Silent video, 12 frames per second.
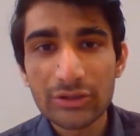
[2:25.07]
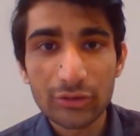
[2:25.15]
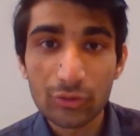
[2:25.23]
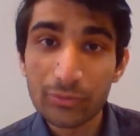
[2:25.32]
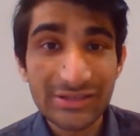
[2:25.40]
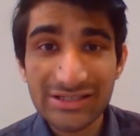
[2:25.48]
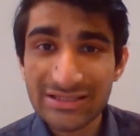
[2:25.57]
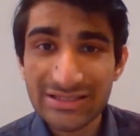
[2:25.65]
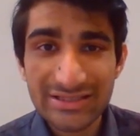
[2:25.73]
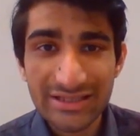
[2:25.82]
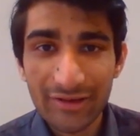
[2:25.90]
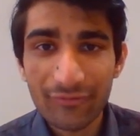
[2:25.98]
to be just
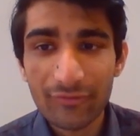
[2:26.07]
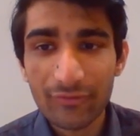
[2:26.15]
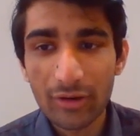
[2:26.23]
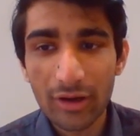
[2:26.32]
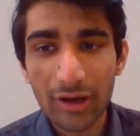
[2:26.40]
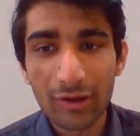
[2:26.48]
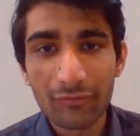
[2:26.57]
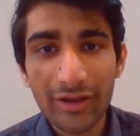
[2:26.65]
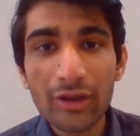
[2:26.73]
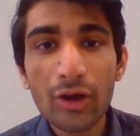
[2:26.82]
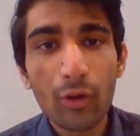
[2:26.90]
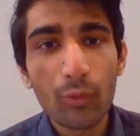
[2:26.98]
safe
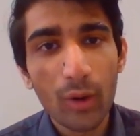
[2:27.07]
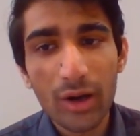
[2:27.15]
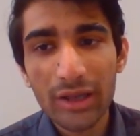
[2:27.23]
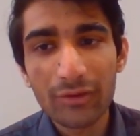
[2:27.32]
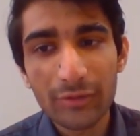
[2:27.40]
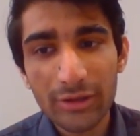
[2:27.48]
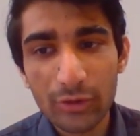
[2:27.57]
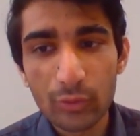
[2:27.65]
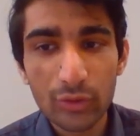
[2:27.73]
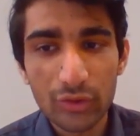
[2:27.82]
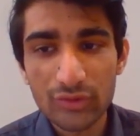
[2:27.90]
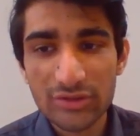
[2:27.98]
when you are working with
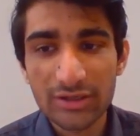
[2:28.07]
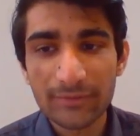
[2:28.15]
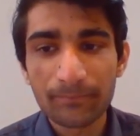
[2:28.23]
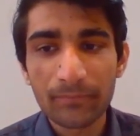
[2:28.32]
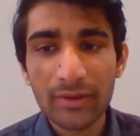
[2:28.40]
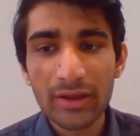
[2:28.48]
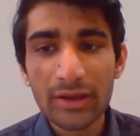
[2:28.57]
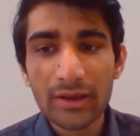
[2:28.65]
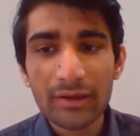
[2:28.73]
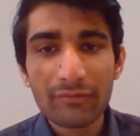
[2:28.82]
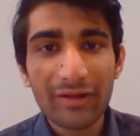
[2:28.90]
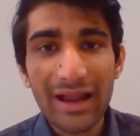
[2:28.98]
root user.
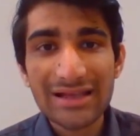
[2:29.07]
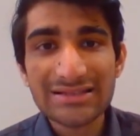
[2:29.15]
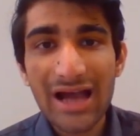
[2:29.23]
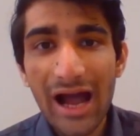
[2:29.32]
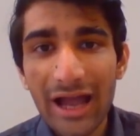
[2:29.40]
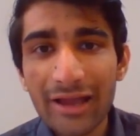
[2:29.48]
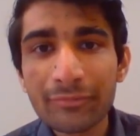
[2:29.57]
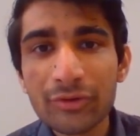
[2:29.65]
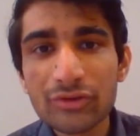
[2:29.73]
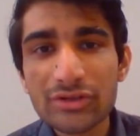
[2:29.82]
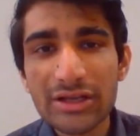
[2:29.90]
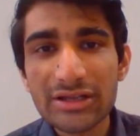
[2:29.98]
Whereas IAM
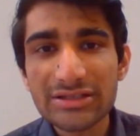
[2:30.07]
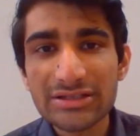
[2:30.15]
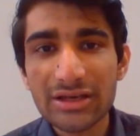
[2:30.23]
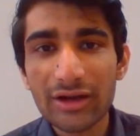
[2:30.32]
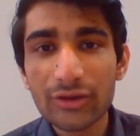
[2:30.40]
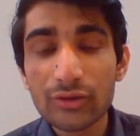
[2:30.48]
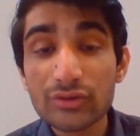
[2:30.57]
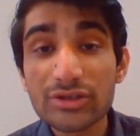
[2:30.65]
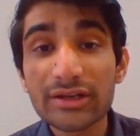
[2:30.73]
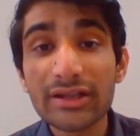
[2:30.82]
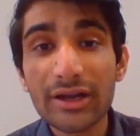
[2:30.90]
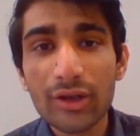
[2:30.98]
user is a
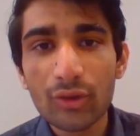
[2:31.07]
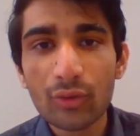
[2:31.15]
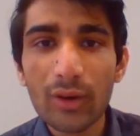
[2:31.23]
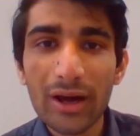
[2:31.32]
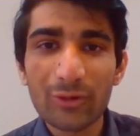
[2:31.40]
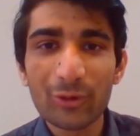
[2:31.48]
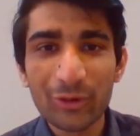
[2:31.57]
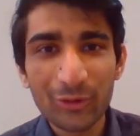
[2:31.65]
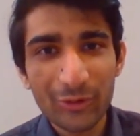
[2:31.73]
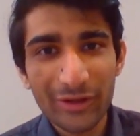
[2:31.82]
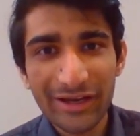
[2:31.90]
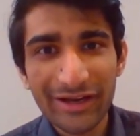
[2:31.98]
user that you are going to
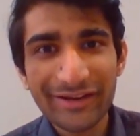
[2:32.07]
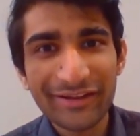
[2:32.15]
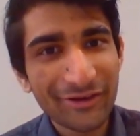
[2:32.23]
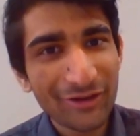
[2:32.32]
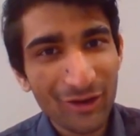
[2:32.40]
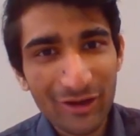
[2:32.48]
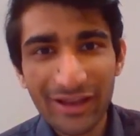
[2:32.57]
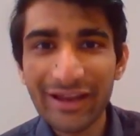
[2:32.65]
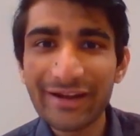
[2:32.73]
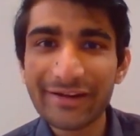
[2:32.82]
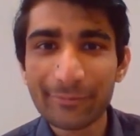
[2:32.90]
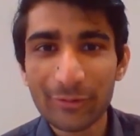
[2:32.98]
create in your
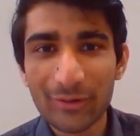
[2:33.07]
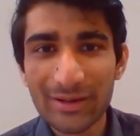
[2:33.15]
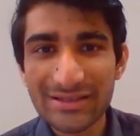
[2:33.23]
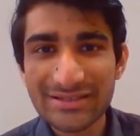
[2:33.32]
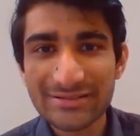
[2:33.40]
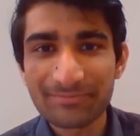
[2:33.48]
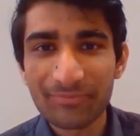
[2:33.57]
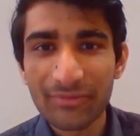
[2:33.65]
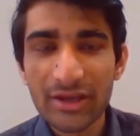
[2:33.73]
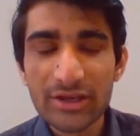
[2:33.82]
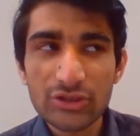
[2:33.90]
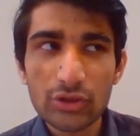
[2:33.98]
AWS.
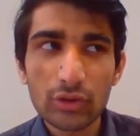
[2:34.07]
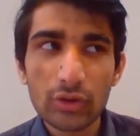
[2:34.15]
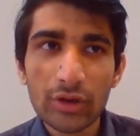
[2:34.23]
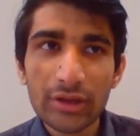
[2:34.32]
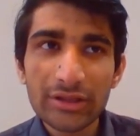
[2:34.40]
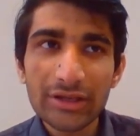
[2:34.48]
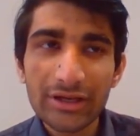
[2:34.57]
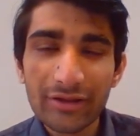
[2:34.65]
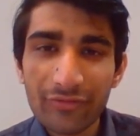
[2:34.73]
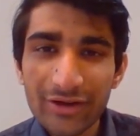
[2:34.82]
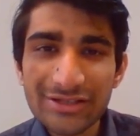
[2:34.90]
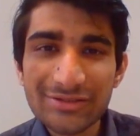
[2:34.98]
So the
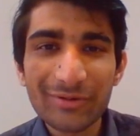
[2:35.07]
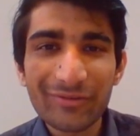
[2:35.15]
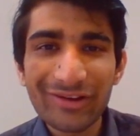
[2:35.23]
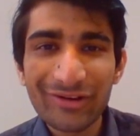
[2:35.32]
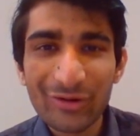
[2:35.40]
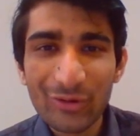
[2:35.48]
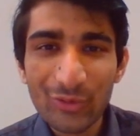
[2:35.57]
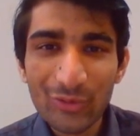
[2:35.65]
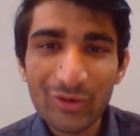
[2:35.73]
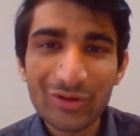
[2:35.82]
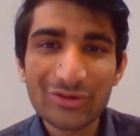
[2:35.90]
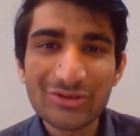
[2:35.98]
difference between
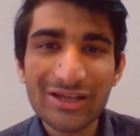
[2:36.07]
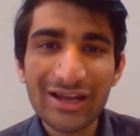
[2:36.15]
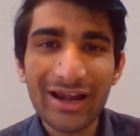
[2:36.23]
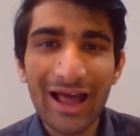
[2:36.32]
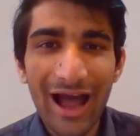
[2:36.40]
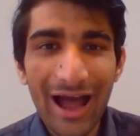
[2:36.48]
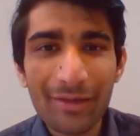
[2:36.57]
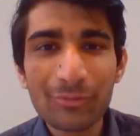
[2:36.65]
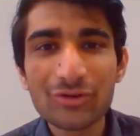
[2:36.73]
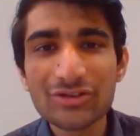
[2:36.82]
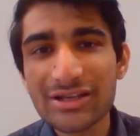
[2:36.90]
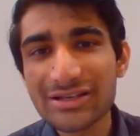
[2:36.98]
root user and IAM
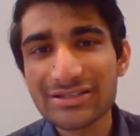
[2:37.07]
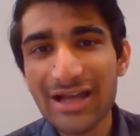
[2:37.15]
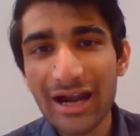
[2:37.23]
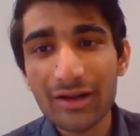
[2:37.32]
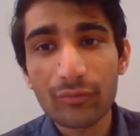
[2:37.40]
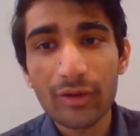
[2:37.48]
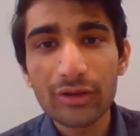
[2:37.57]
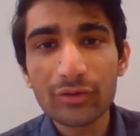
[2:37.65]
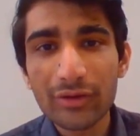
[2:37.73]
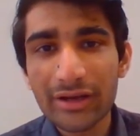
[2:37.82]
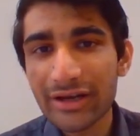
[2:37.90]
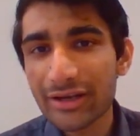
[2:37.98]
user is that when you
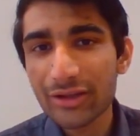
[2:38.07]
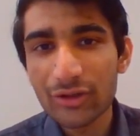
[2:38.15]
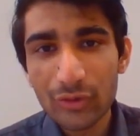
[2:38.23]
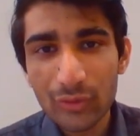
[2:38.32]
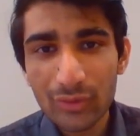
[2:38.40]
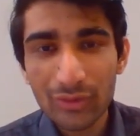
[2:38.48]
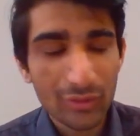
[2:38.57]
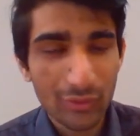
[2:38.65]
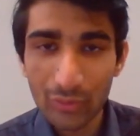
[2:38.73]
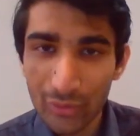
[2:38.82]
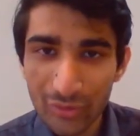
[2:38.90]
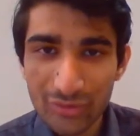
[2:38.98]
create a
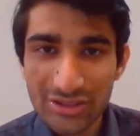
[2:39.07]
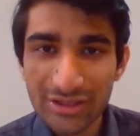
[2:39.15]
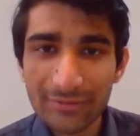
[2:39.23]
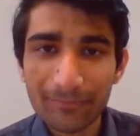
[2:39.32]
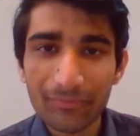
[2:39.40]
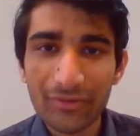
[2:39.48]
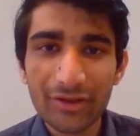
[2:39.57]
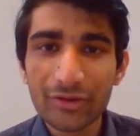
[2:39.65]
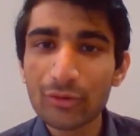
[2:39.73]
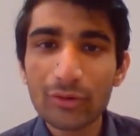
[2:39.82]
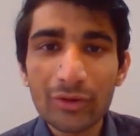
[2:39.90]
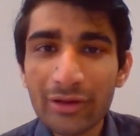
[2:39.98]
root user,
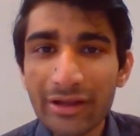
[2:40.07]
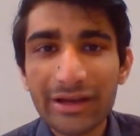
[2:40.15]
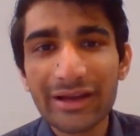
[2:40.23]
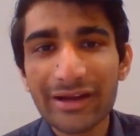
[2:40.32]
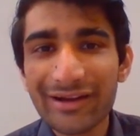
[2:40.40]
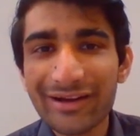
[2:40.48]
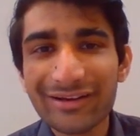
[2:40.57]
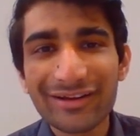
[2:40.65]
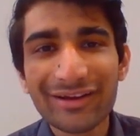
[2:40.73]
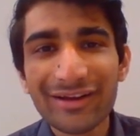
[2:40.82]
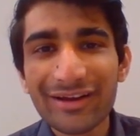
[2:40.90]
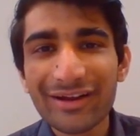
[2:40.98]
you don't create it.
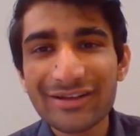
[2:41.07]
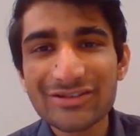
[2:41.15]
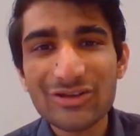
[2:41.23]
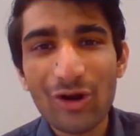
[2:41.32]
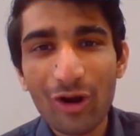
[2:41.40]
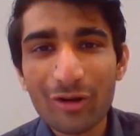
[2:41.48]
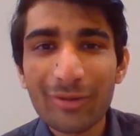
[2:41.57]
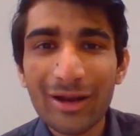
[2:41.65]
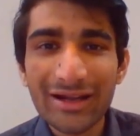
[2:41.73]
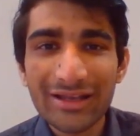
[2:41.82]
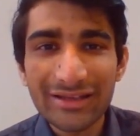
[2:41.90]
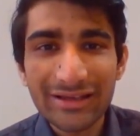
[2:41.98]
It is
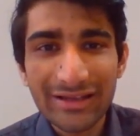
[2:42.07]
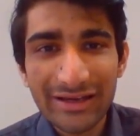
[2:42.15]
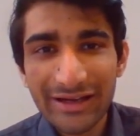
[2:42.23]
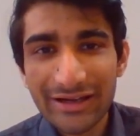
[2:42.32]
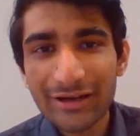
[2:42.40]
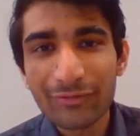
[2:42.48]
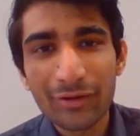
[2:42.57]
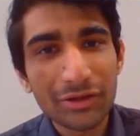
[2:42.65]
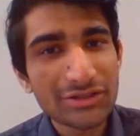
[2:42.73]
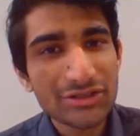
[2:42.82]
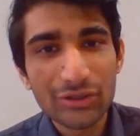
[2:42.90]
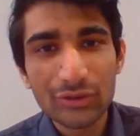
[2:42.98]
automatically created
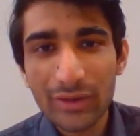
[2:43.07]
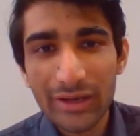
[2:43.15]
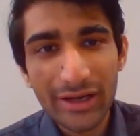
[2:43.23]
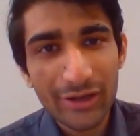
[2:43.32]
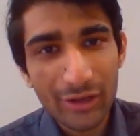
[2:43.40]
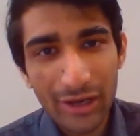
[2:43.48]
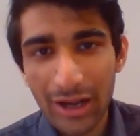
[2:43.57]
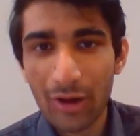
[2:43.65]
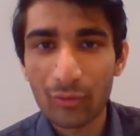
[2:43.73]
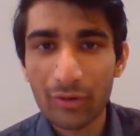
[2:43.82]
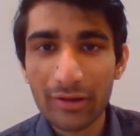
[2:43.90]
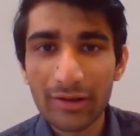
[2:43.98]
once you create your
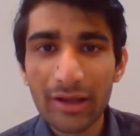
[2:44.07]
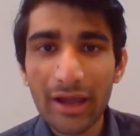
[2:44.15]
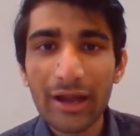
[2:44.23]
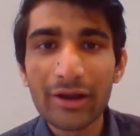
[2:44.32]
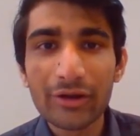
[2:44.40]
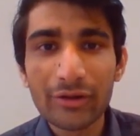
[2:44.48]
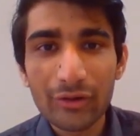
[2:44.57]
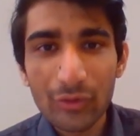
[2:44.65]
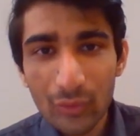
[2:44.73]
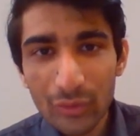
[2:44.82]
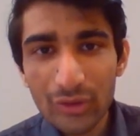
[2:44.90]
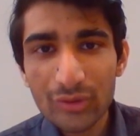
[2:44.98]
account. And
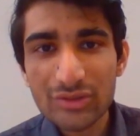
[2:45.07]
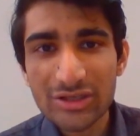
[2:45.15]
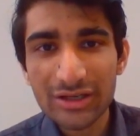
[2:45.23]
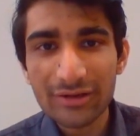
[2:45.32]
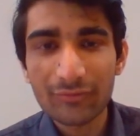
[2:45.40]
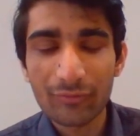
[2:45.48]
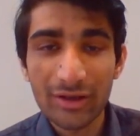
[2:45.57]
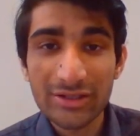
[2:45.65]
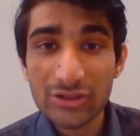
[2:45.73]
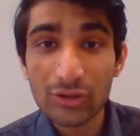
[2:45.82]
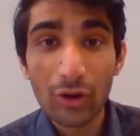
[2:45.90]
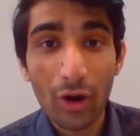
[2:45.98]
root user,
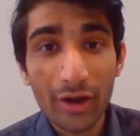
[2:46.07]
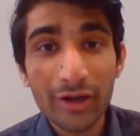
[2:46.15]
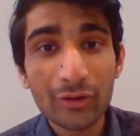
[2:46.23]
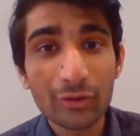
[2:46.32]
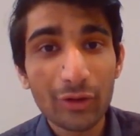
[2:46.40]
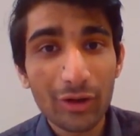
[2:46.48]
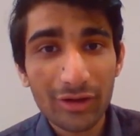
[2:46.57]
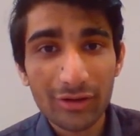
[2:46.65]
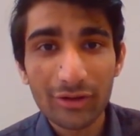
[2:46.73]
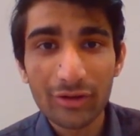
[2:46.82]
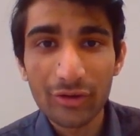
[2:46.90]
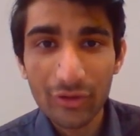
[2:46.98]
once you log into your
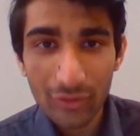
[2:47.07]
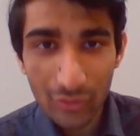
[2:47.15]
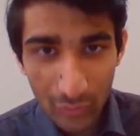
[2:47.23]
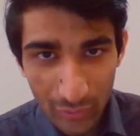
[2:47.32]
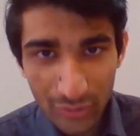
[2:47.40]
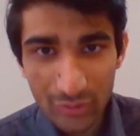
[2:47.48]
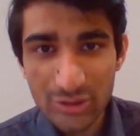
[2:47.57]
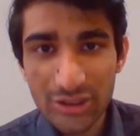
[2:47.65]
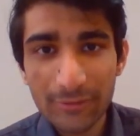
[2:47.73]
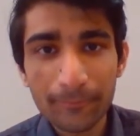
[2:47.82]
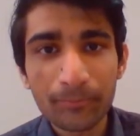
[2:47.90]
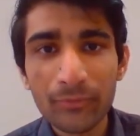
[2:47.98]
root
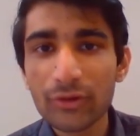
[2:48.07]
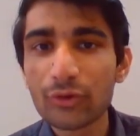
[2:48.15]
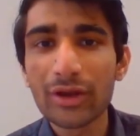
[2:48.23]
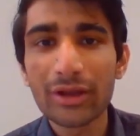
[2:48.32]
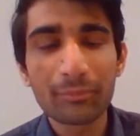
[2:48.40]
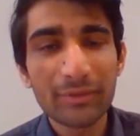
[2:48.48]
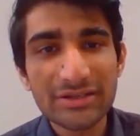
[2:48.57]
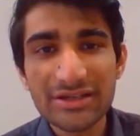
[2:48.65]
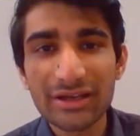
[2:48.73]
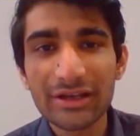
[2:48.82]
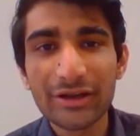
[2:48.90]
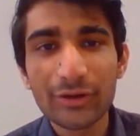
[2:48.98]
user, you can
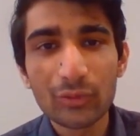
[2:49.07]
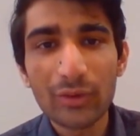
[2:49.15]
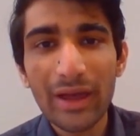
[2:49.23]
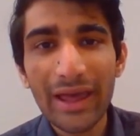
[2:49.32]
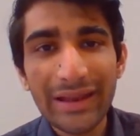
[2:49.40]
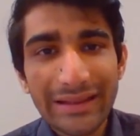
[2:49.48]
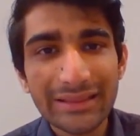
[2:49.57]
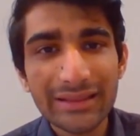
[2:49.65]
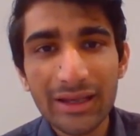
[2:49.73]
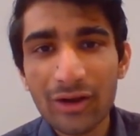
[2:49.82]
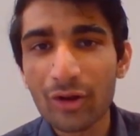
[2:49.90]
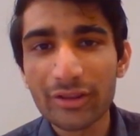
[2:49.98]
basically do
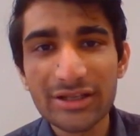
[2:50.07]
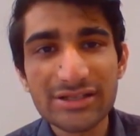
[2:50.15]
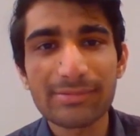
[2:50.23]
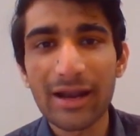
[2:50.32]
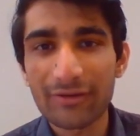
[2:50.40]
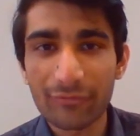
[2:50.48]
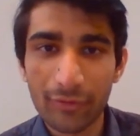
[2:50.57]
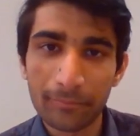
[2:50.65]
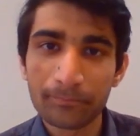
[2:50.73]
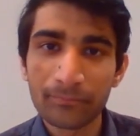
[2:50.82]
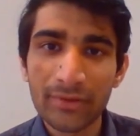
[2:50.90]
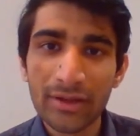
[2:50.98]
anything on this platform.
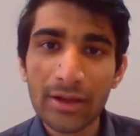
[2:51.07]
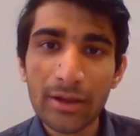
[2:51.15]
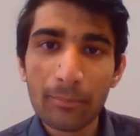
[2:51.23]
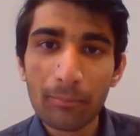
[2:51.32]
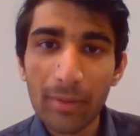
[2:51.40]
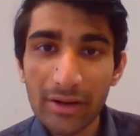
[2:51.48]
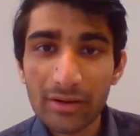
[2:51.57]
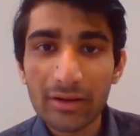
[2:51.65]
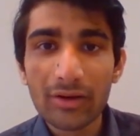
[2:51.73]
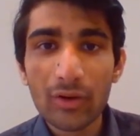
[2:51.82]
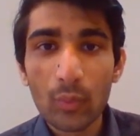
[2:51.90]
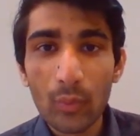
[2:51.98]
But
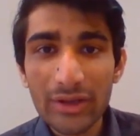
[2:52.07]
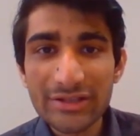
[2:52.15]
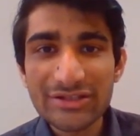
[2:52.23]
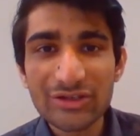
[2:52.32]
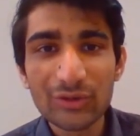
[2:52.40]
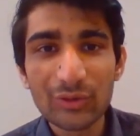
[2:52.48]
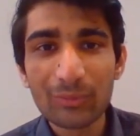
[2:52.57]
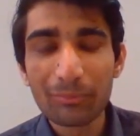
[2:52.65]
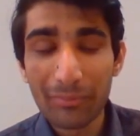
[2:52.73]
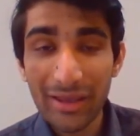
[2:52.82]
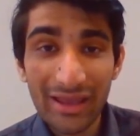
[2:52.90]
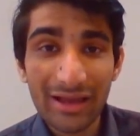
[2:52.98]
once you
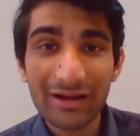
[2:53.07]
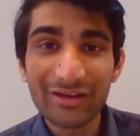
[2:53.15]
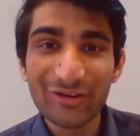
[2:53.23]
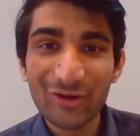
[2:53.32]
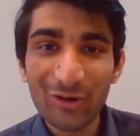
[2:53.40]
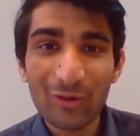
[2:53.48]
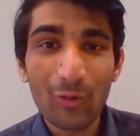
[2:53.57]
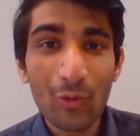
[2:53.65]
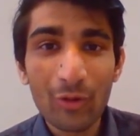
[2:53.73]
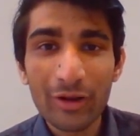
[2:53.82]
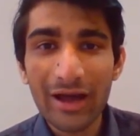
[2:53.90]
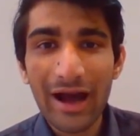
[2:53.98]
make your
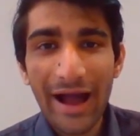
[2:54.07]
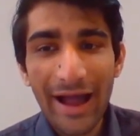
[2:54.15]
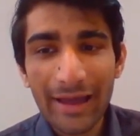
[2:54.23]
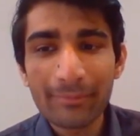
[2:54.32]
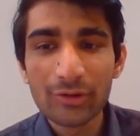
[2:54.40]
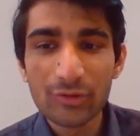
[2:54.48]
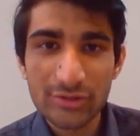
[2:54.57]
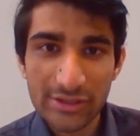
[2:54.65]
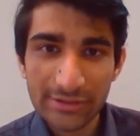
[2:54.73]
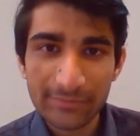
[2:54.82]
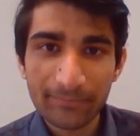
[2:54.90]
own IAM user